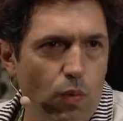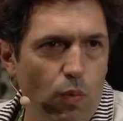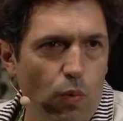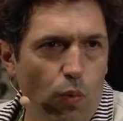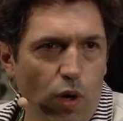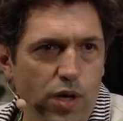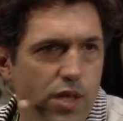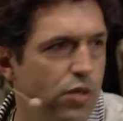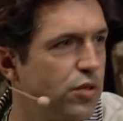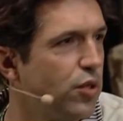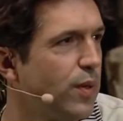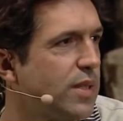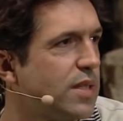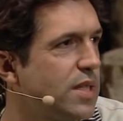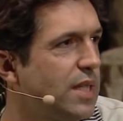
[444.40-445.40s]
"What are you
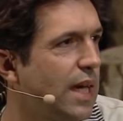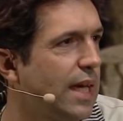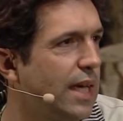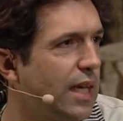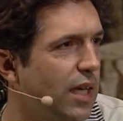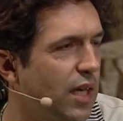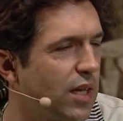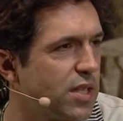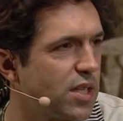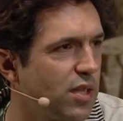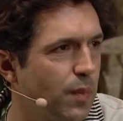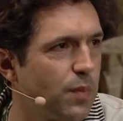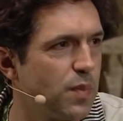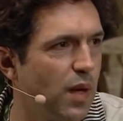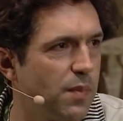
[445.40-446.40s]
doing today?" And I said,
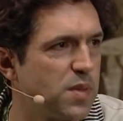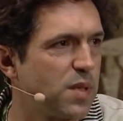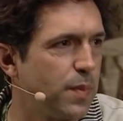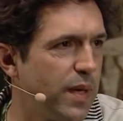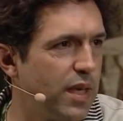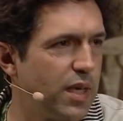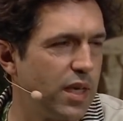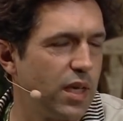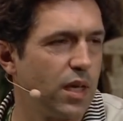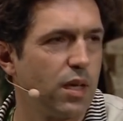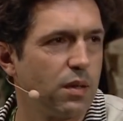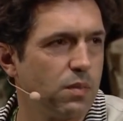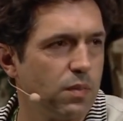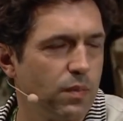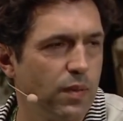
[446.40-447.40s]
I'm, I'm
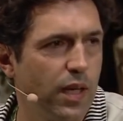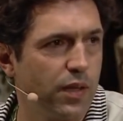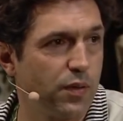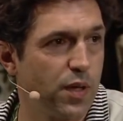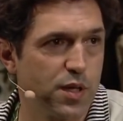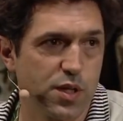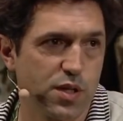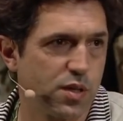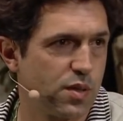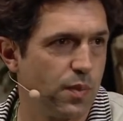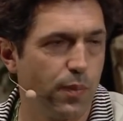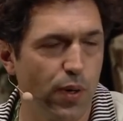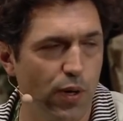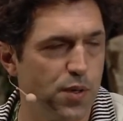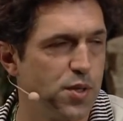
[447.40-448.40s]
speaking at this
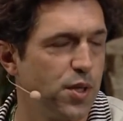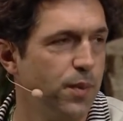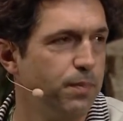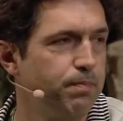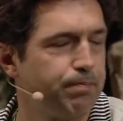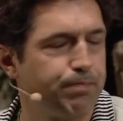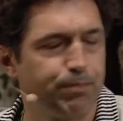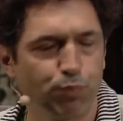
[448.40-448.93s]
symposium.